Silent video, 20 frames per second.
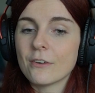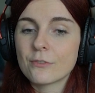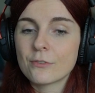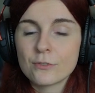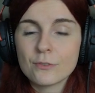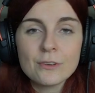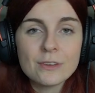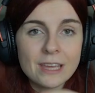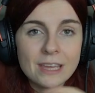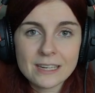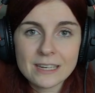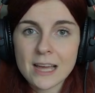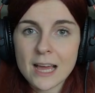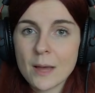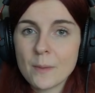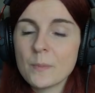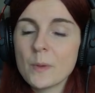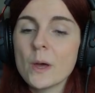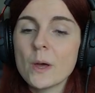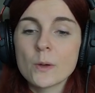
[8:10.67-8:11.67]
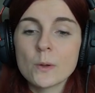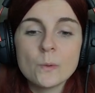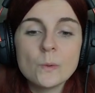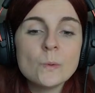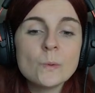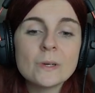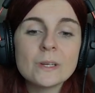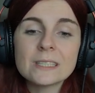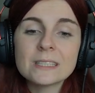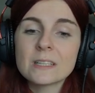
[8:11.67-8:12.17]
through GitHub,
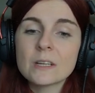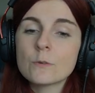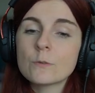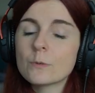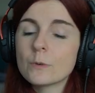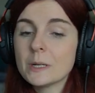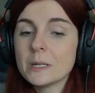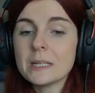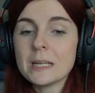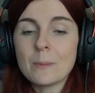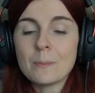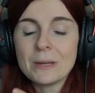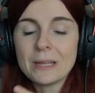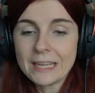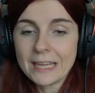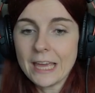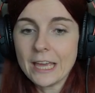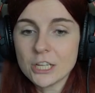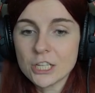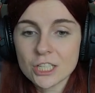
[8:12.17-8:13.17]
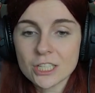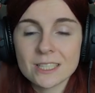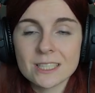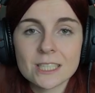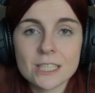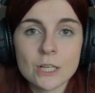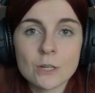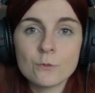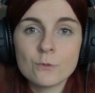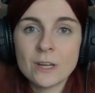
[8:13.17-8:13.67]
Google different
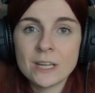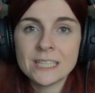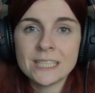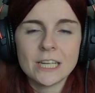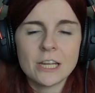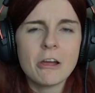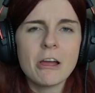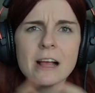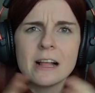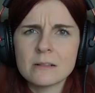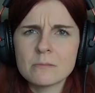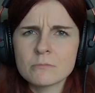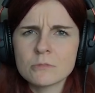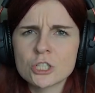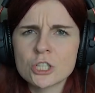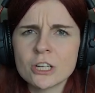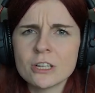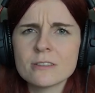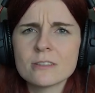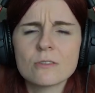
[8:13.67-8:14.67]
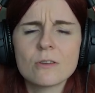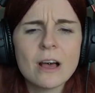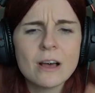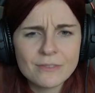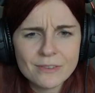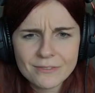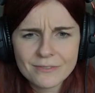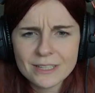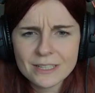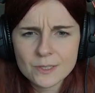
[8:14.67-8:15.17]
applications and find their Helm charts or
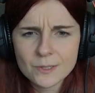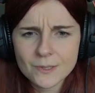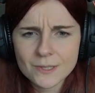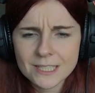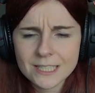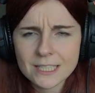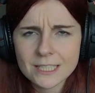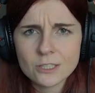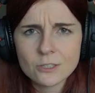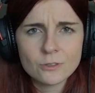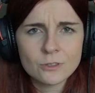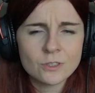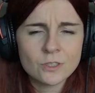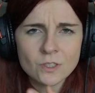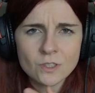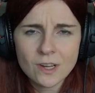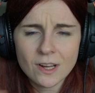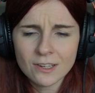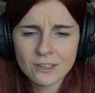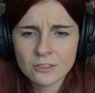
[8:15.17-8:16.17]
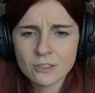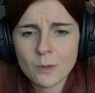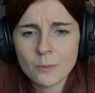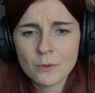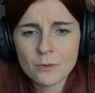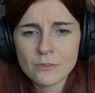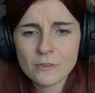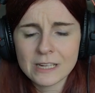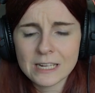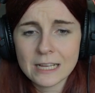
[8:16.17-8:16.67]
other resources to install on top
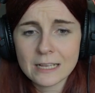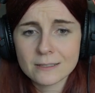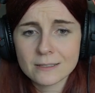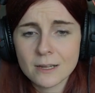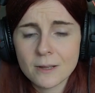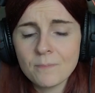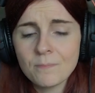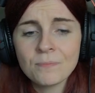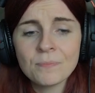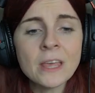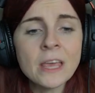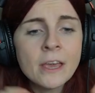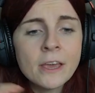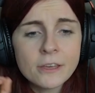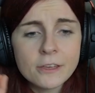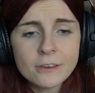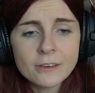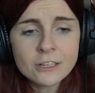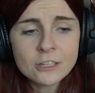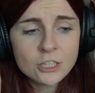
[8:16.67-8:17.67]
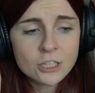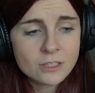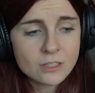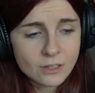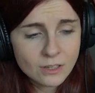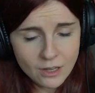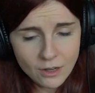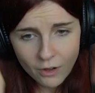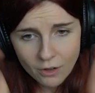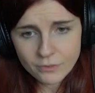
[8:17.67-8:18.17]
of your cluster, you can
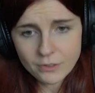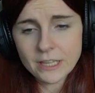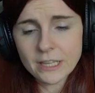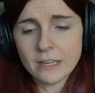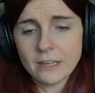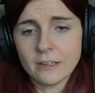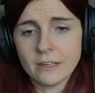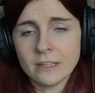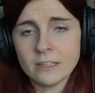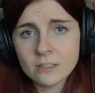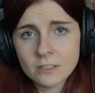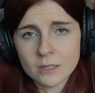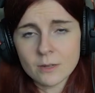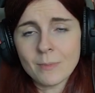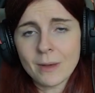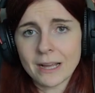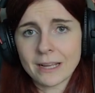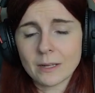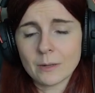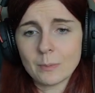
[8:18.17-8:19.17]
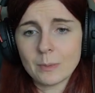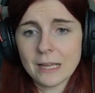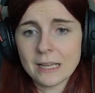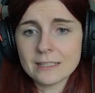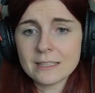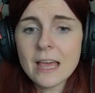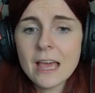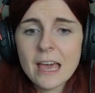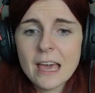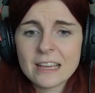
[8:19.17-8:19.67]
just go over here into the
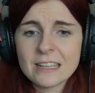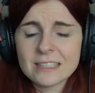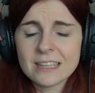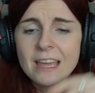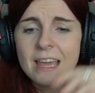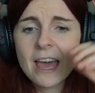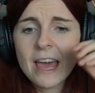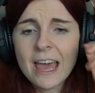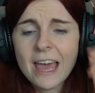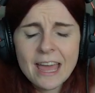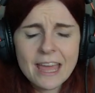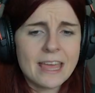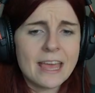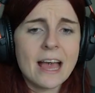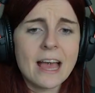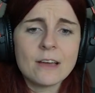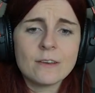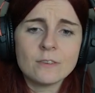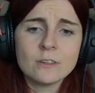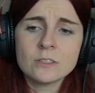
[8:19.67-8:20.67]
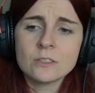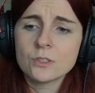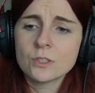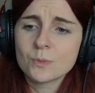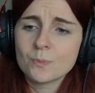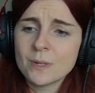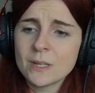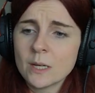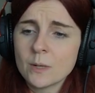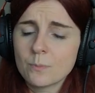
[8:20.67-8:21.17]
marketplace and say, hey, I want to
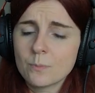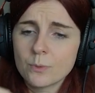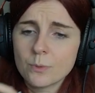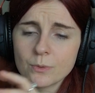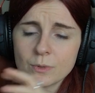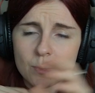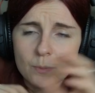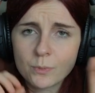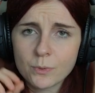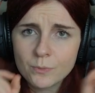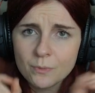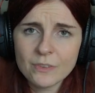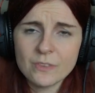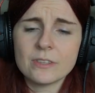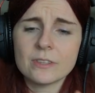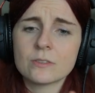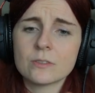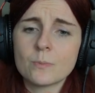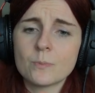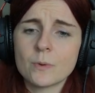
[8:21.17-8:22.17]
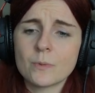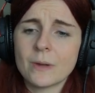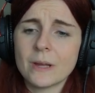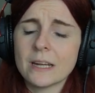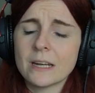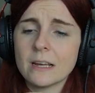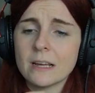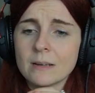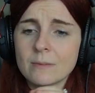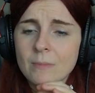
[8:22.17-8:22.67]
spin up the Prometheus
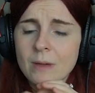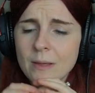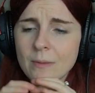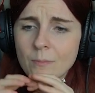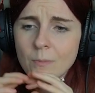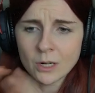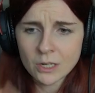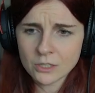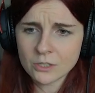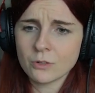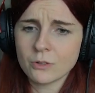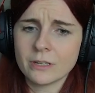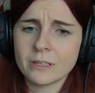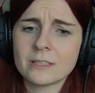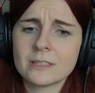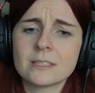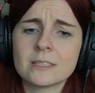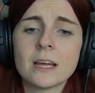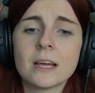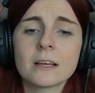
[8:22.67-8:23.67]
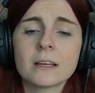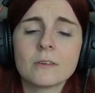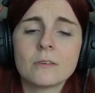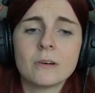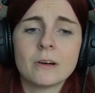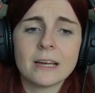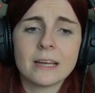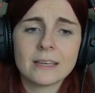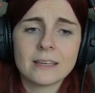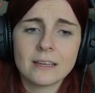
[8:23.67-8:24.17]
operator and my monitoring stack,
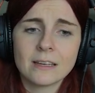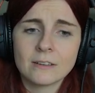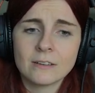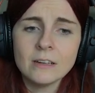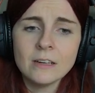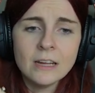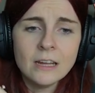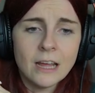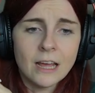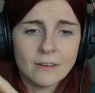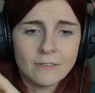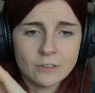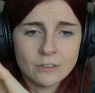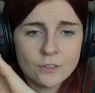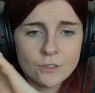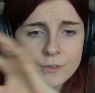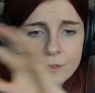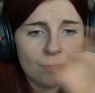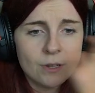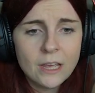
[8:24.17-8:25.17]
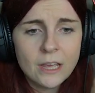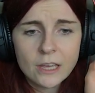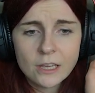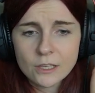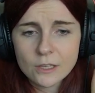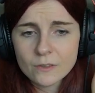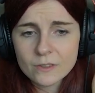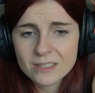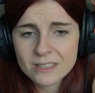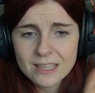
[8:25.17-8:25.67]
or I want to
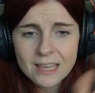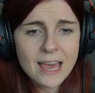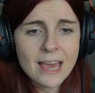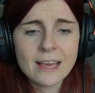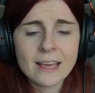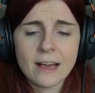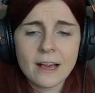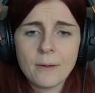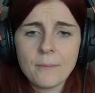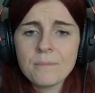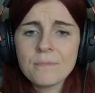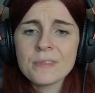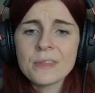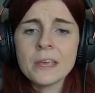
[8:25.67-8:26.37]
use Jaeger